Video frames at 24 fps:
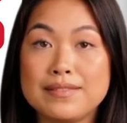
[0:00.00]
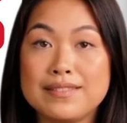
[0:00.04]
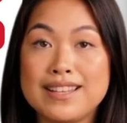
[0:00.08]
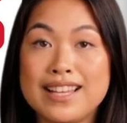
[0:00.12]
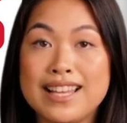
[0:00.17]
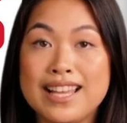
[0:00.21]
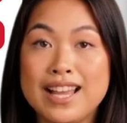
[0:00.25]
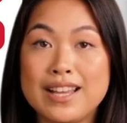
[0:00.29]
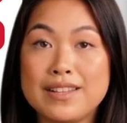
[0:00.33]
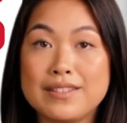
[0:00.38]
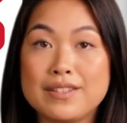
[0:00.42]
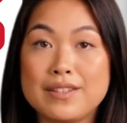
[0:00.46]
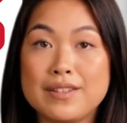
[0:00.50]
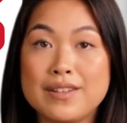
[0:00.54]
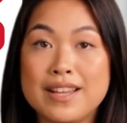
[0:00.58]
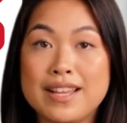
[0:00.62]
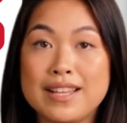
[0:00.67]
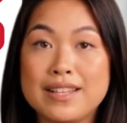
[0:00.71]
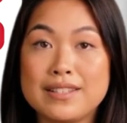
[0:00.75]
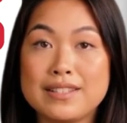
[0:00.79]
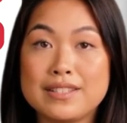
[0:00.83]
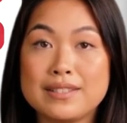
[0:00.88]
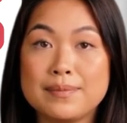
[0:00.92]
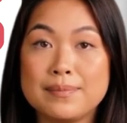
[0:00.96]
The answer
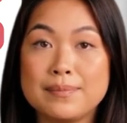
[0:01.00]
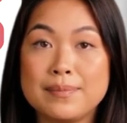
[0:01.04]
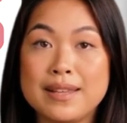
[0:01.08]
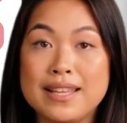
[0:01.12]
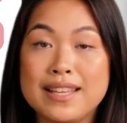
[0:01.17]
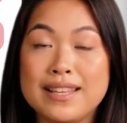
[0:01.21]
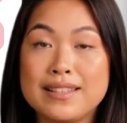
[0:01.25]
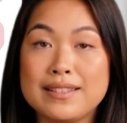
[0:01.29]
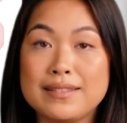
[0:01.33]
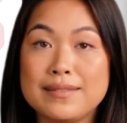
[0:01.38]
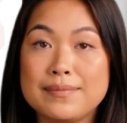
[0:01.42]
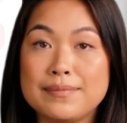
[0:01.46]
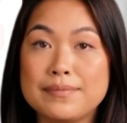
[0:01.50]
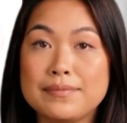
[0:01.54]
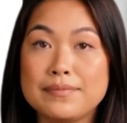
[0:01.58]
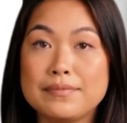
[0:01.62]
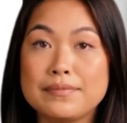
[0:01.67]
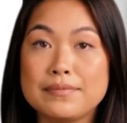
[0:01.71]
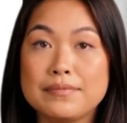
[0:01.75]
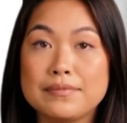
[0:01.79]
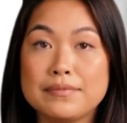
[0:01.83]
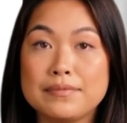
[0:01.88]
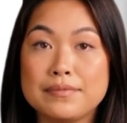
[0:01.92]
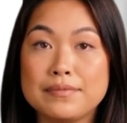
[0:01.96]
is B.
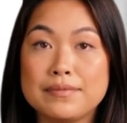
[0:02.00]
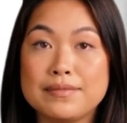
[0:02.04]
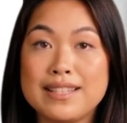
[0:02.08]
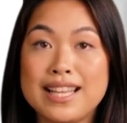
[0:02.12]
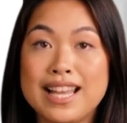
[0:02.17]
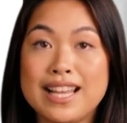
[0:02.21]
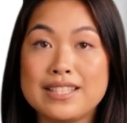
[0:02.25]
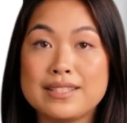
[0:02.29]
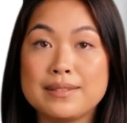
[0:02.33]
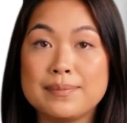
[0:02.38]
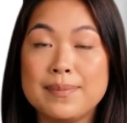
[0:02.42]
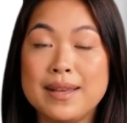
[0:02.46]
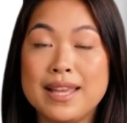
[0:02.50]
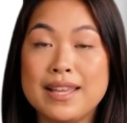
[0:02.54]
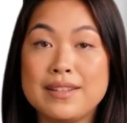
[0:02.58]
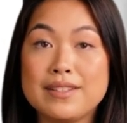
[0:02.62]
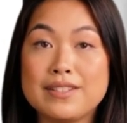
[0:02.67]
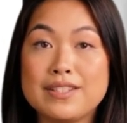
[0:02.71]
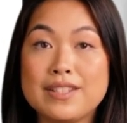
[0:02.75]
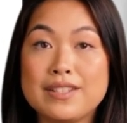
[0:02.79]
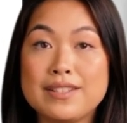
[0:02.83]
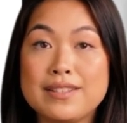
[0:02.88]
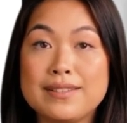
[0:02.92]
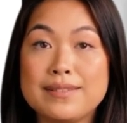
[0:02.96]
Task
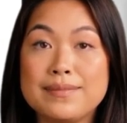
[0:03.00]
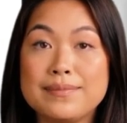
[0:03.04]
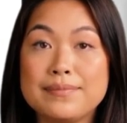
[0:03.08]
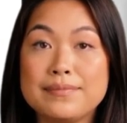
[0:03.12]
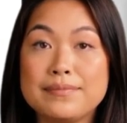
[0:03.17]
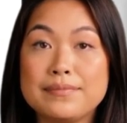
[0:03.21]
Manager.